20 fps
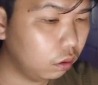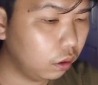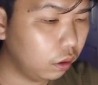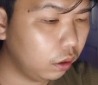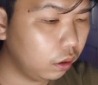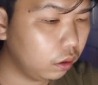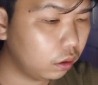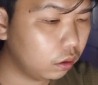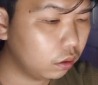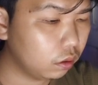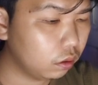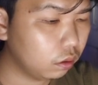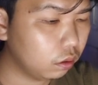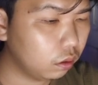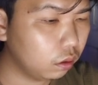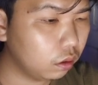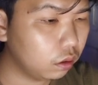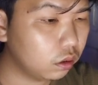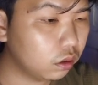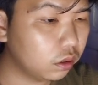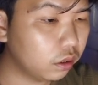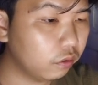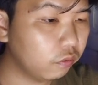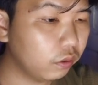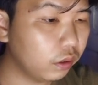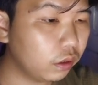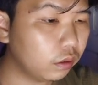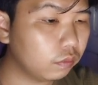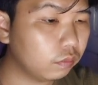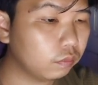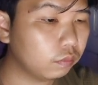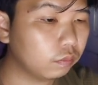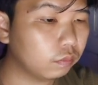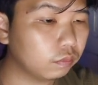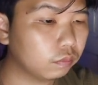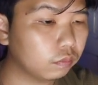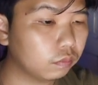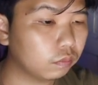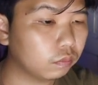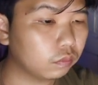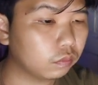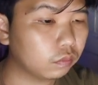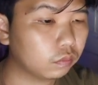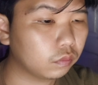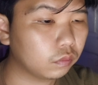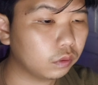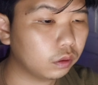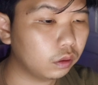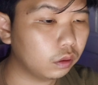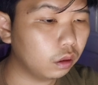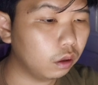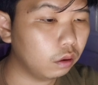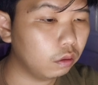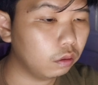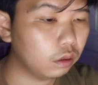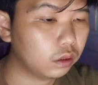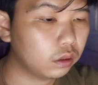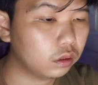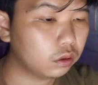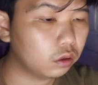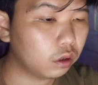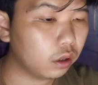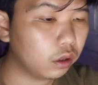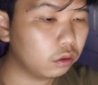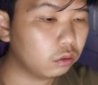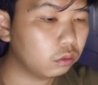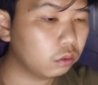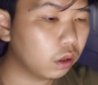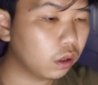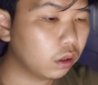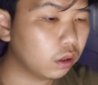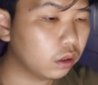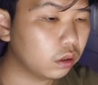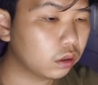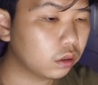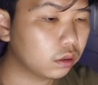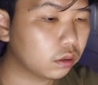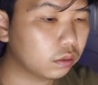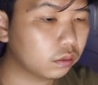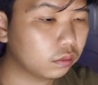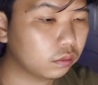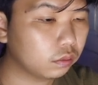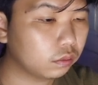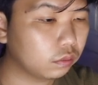Right? And save it. Now let's try to run this.